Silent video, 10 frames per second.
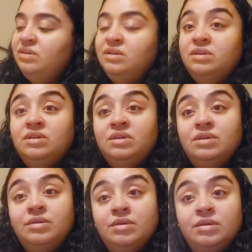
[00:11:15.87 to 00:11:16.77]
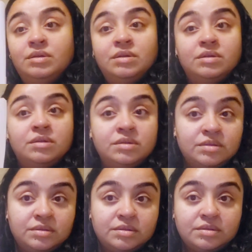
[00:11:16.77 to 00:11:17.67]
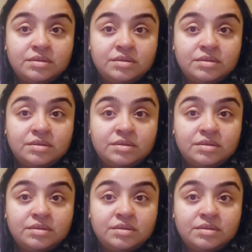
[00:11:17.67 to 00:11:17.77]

[no speech]